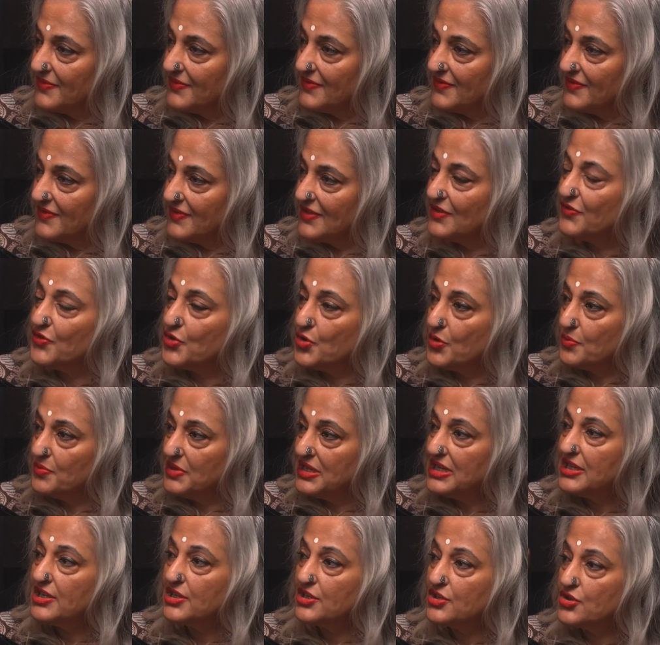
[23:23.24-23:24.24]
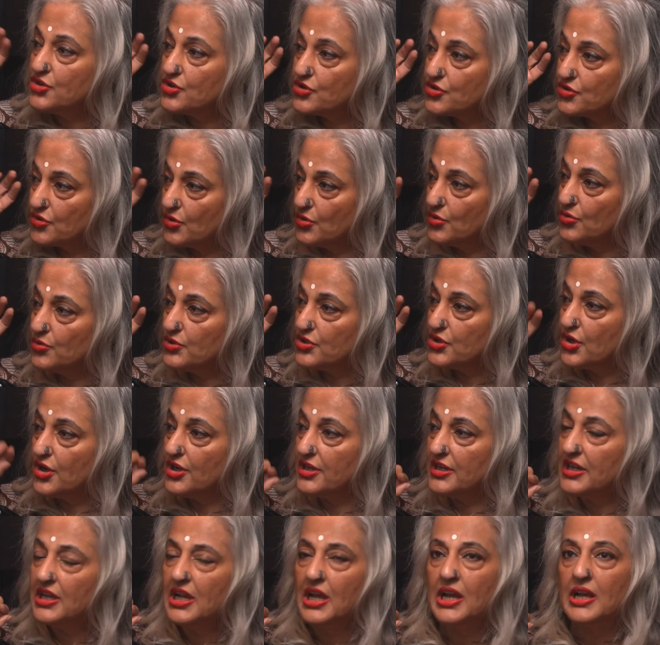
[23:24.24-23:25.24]
If you're being controlled
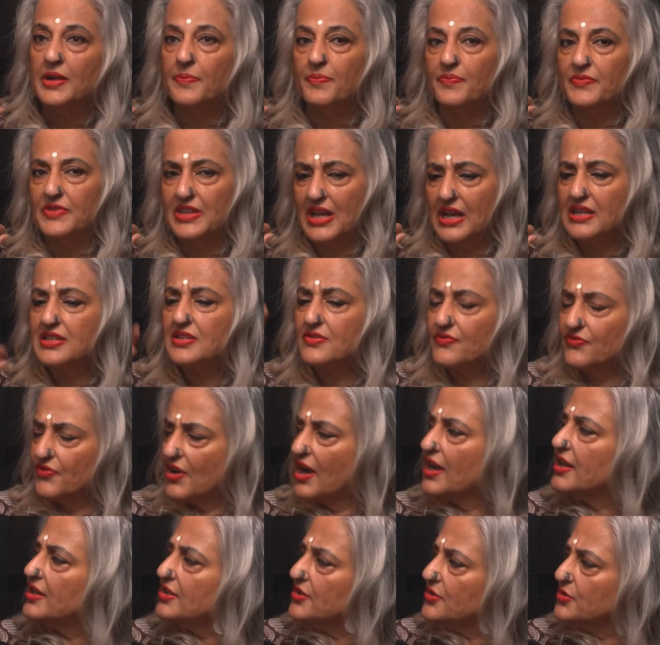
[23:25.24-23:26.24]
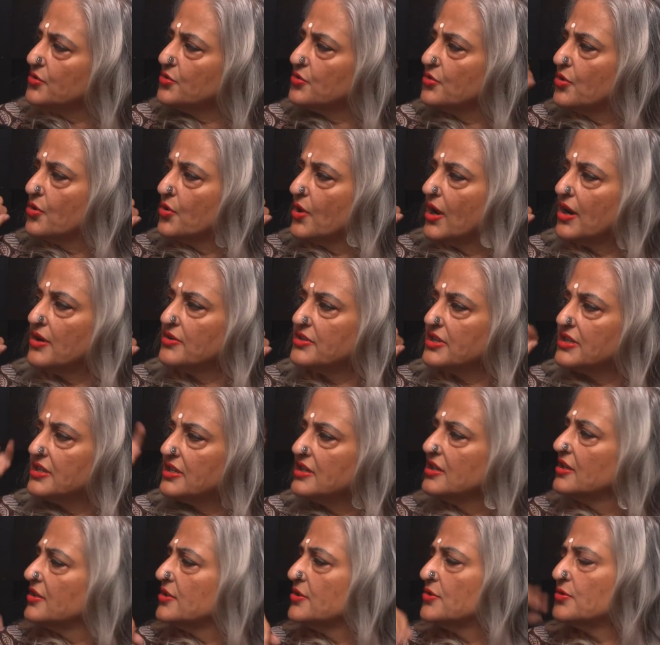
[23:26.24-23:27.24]
on, yes, fine, you go out and
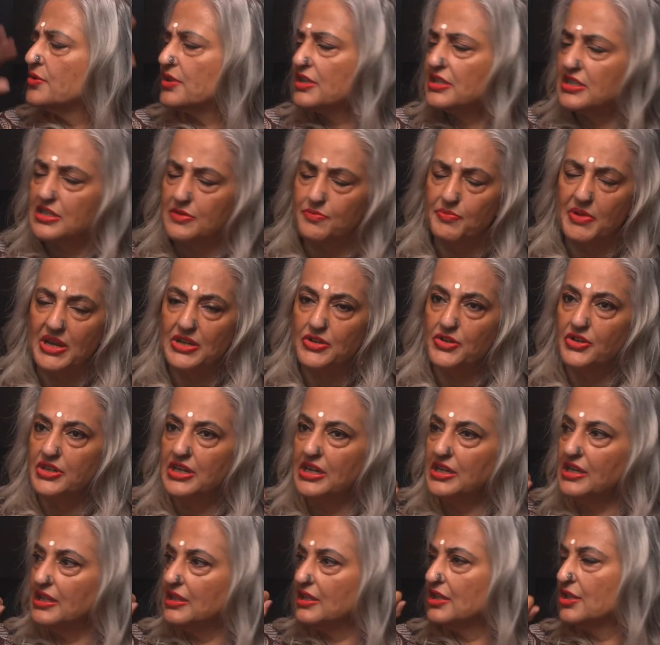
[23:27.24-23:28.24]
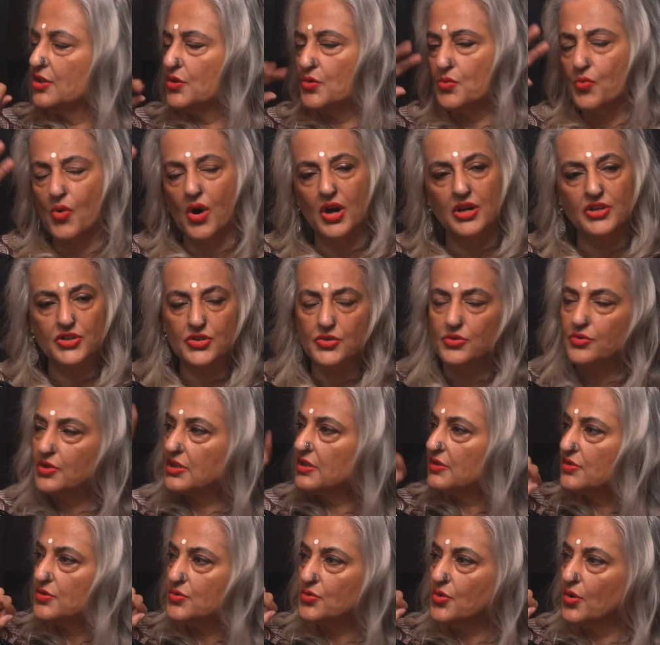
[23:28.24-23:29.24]
earn, you can spend on anything you want, you
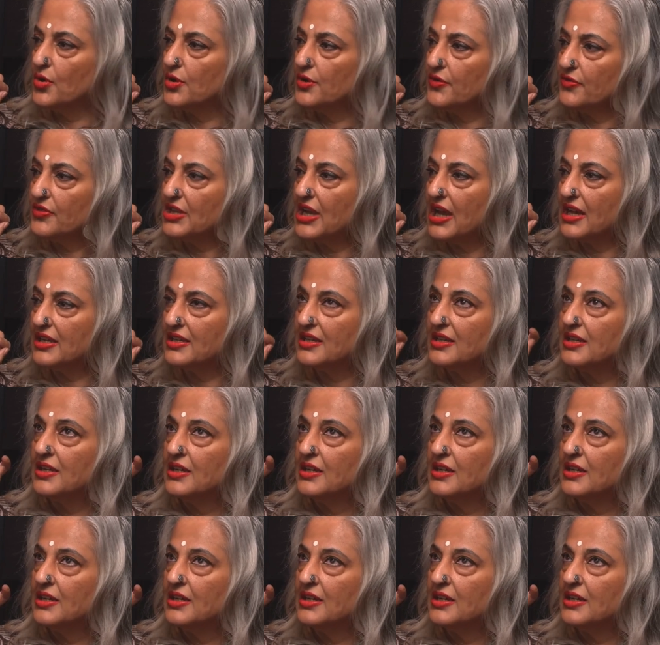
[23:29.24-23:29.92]
can do all of that.